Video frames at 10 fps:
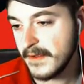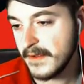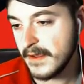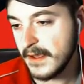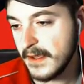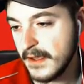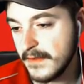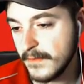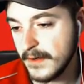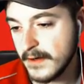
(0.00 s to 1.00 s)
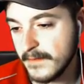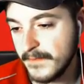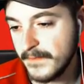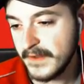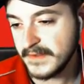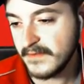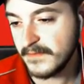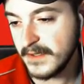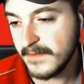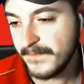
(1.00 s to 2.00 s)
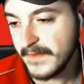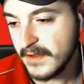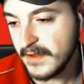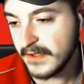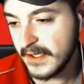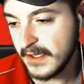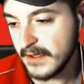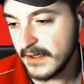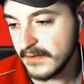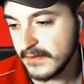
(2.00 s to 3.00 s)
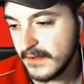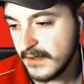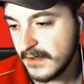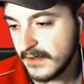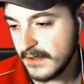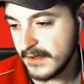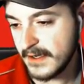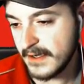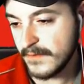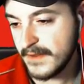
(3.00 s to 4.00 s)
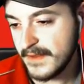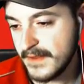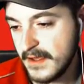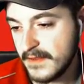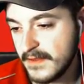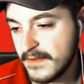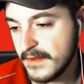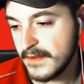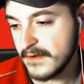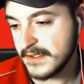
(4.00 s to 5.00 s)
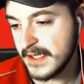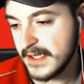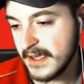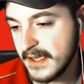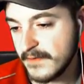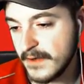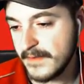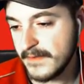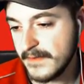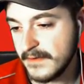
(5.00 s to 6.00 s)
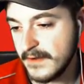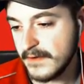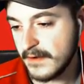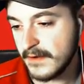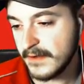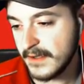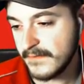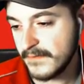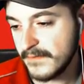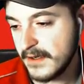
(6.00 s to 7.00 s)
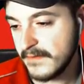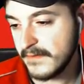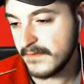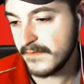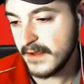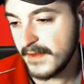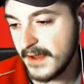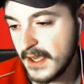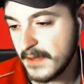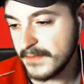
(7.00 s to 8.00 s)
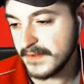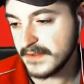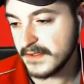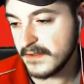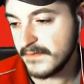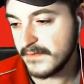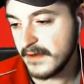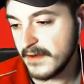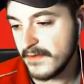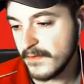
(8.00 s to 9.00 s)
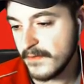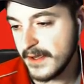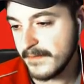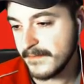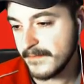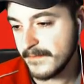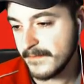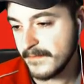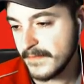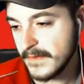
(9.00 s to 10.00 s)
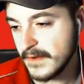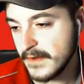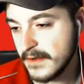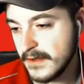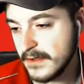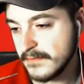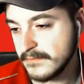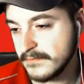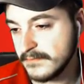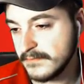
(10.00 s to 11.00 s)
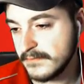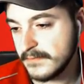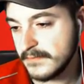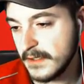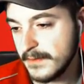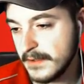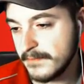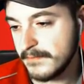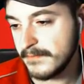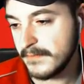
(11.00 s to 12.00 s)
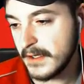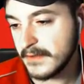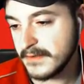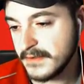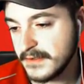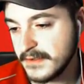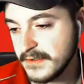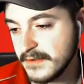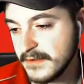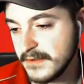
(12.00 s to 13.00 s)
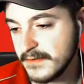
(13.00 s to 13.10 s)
Hey, there we are. Save me. Okay, I'll knock it out with a thunder attack. What? No, I'll get fried if that happens. Go find another way. I mean, I'm not sure.